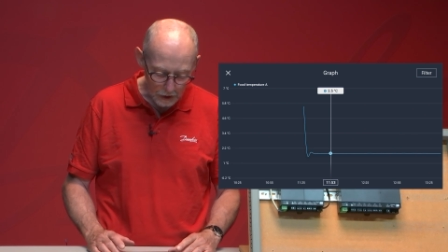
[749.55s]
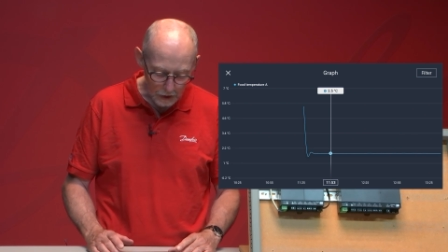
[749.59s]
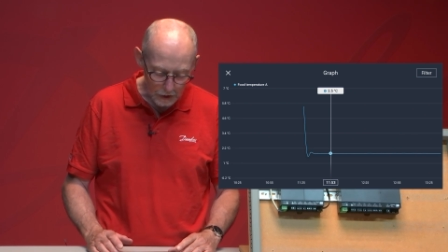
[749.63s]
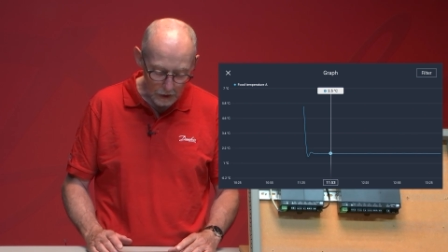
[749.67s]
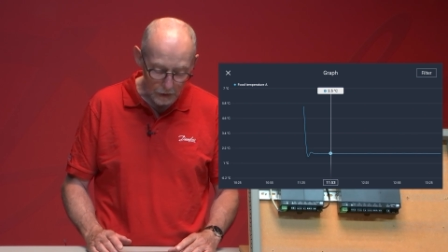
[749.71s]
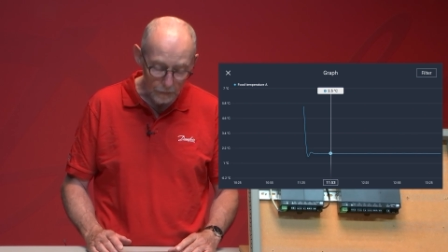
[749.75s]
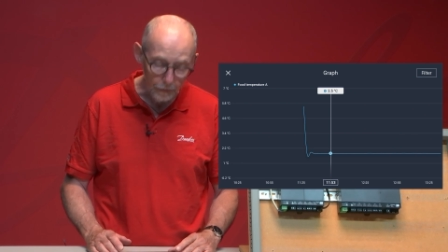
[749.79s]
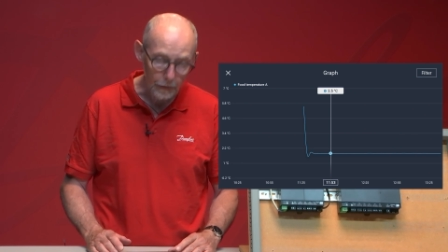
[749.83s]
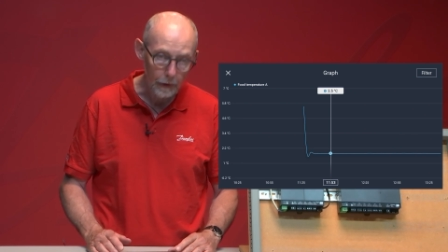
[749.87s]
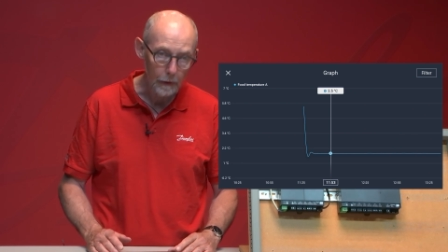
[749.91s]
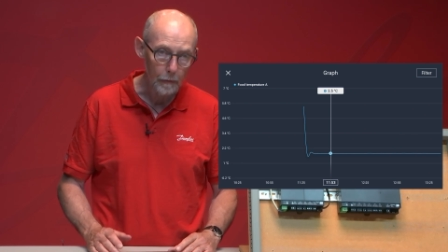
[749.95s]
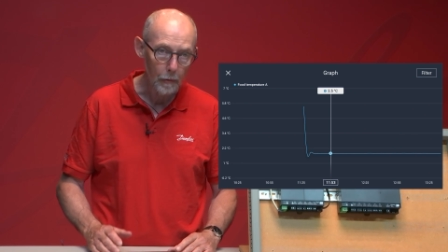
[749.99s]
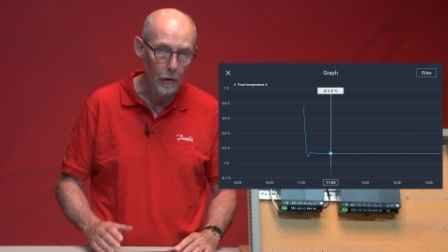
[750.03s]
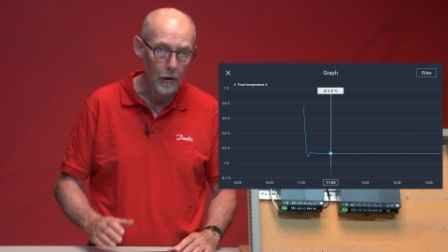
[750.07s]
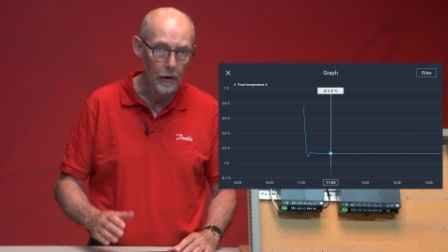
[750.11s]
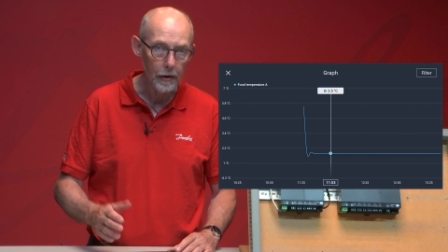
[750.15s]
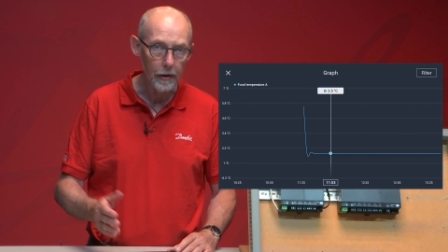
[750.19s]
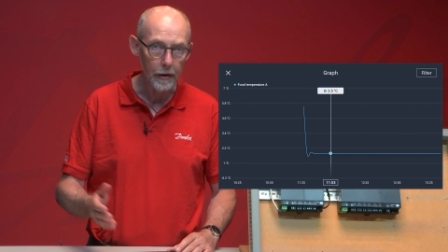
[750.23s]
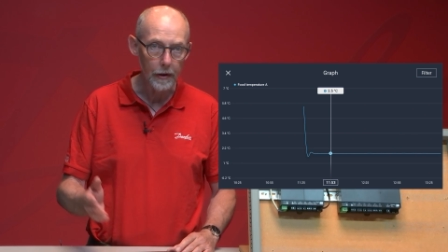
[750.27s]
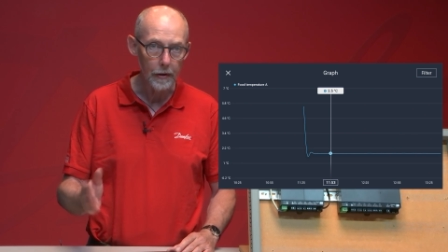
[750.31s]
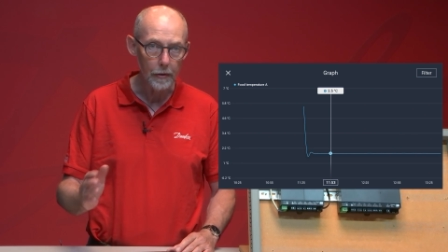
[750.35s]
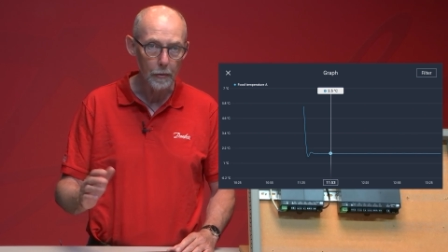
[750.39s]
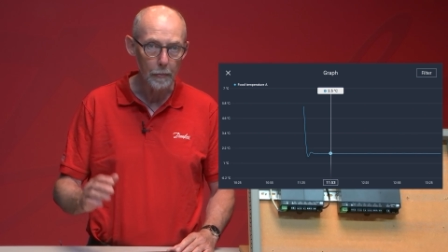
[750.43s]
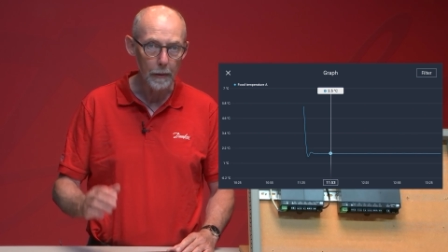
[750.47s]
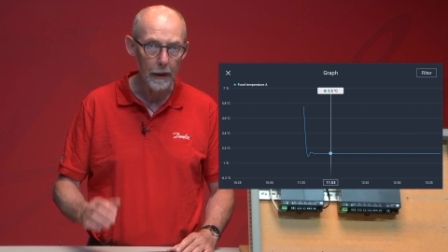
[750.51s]
if I want
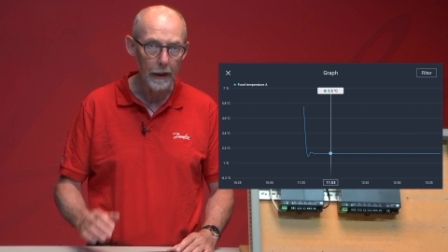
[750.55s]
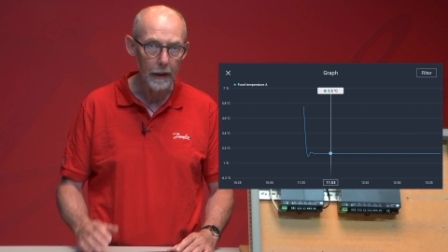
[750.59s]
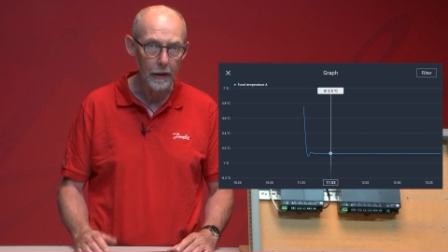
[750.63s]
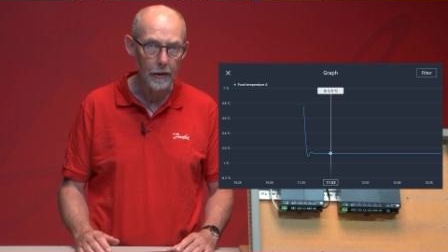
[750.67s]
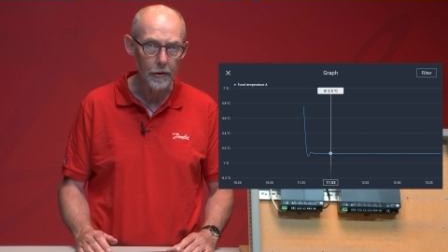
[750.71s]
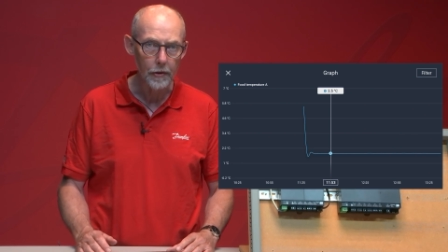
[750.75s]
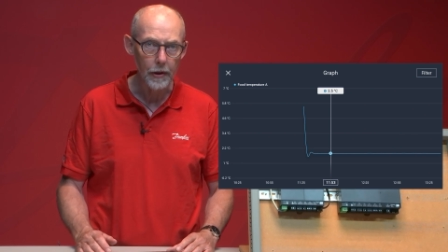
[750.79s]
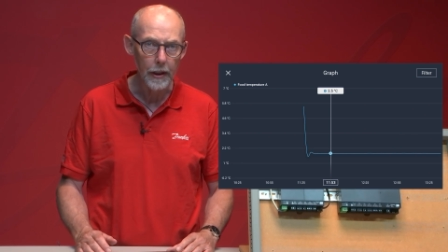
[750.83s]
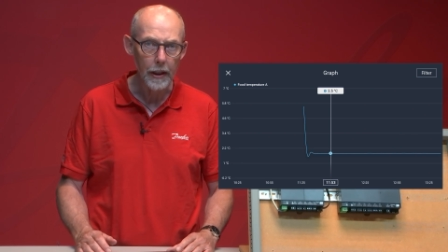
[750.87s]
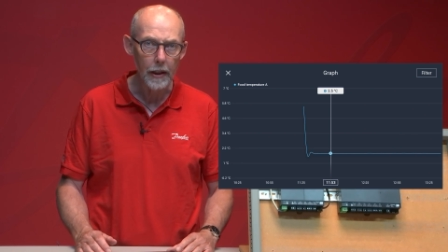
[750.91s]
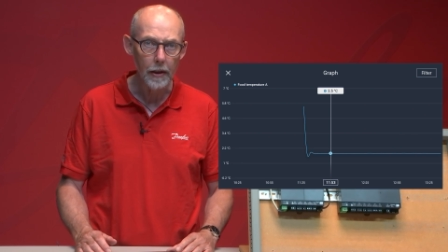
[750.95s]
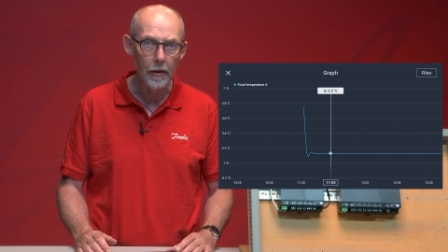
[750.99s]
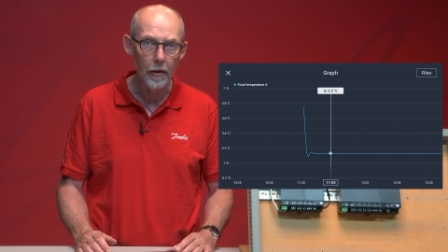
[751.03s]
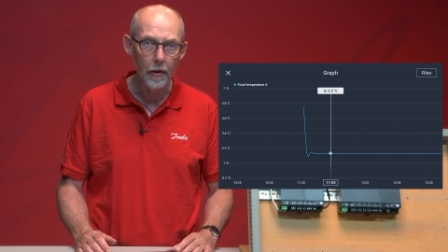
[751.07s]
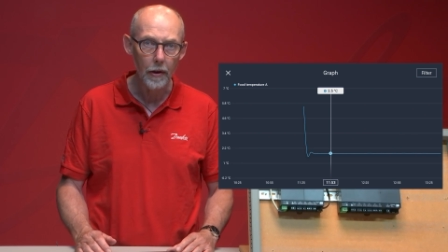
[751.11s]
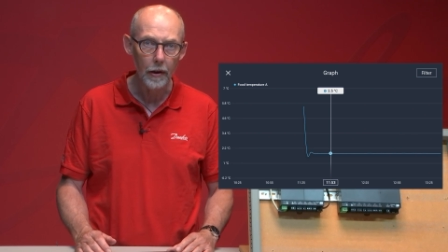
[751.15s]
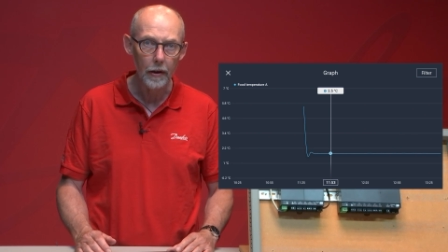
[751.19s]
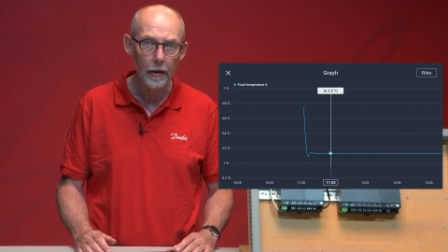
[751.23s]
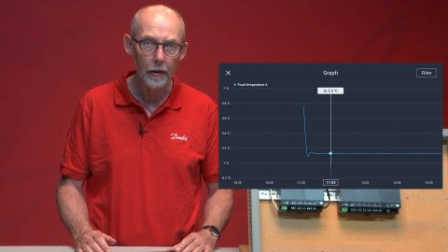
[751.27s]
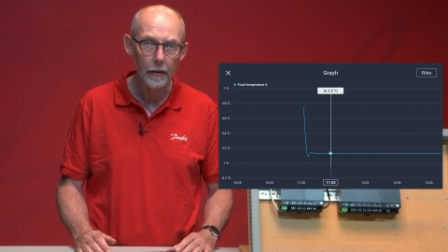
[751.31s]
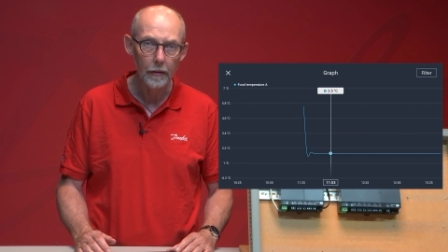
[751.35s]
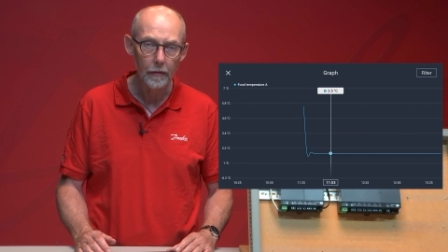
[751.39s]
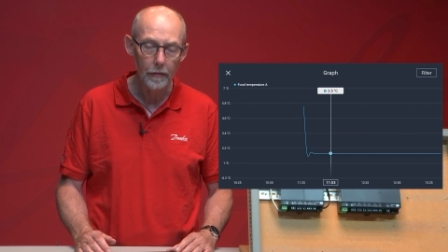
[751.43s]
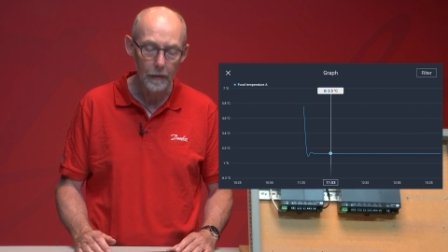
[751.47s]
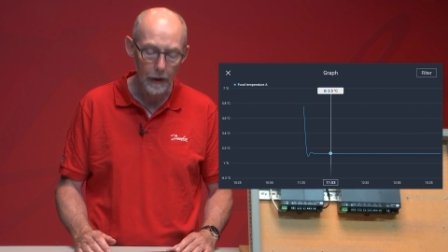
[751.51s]
to make a trend log,
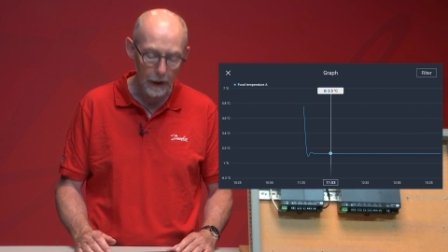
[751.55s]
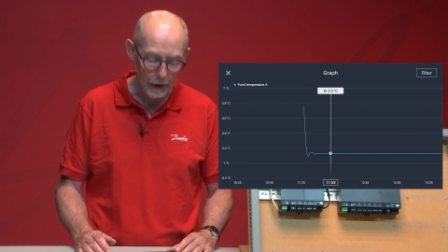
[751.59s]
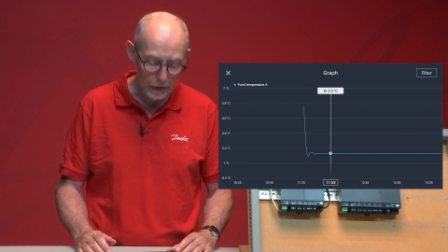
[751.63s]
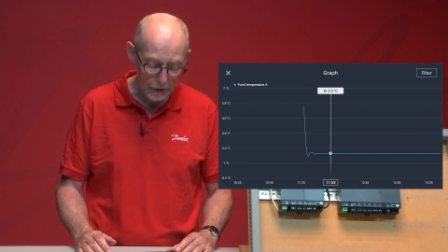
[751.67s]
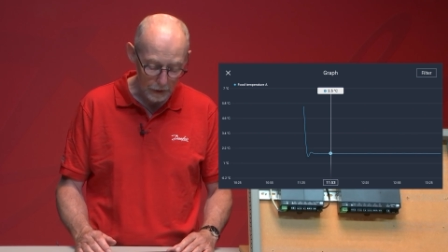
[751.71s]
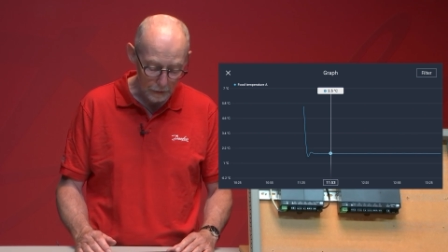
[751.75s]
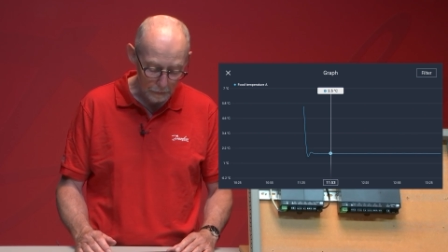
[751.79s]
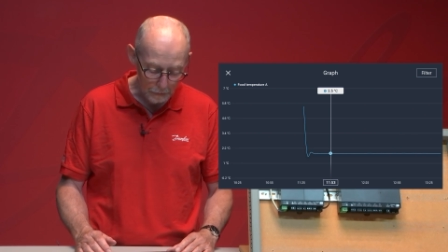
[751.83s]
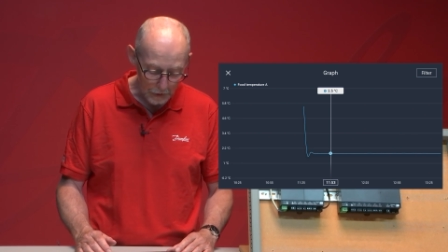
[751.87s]
I can